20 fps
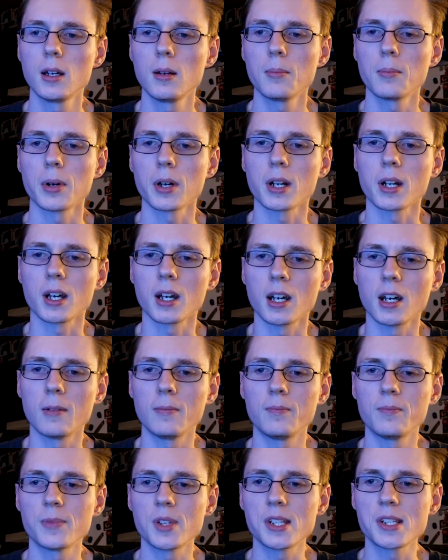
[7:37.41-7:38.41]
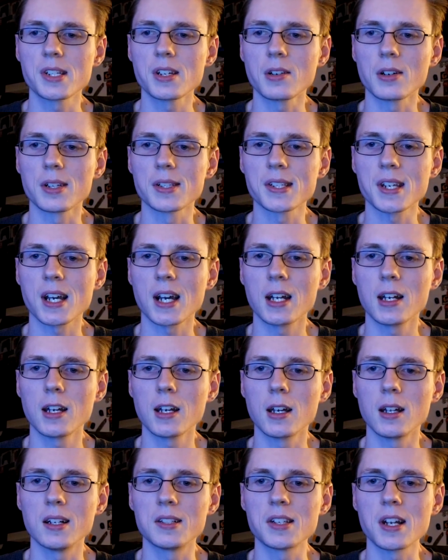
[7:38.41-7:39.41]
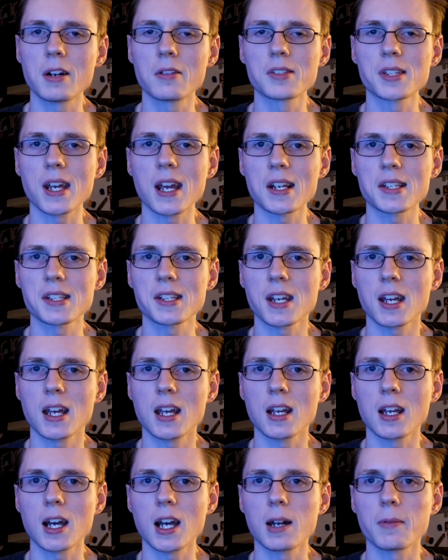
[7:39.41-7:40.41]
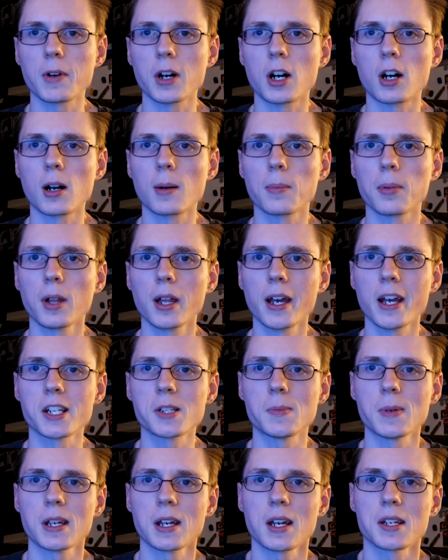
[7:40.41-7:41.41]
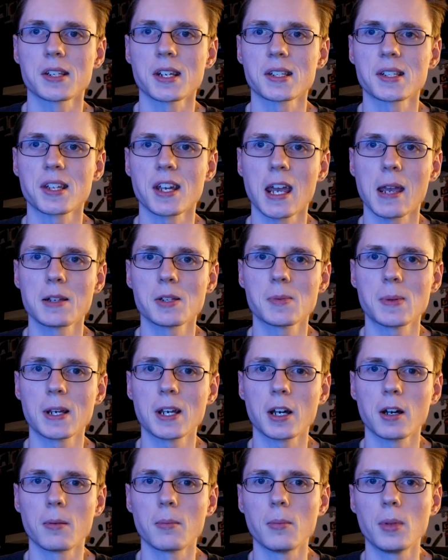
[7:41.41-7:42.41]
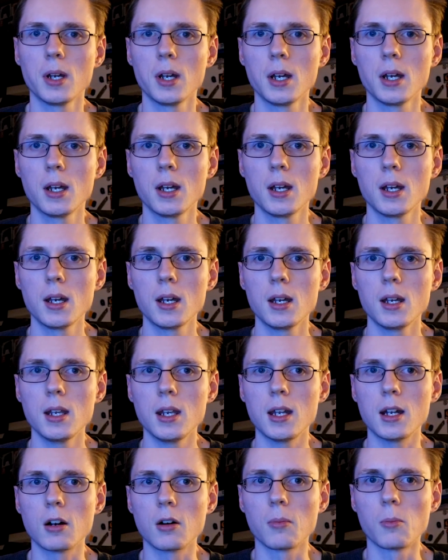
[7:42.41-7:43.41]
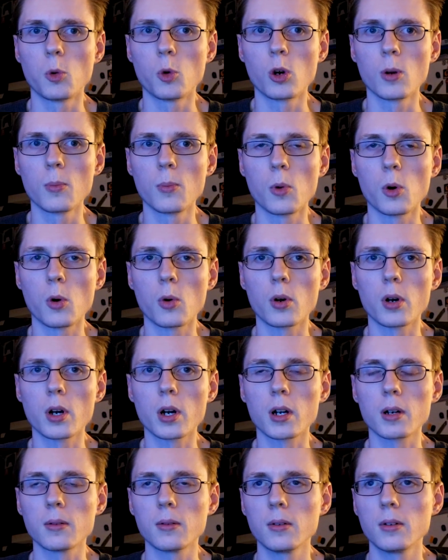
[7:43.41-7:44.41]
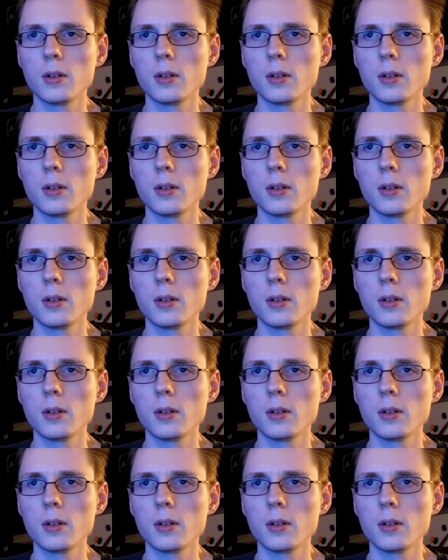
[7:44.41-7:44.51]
But still, it's kind of, Nintendo's, I guess, in kind of a hard place, because as the games become, more and more,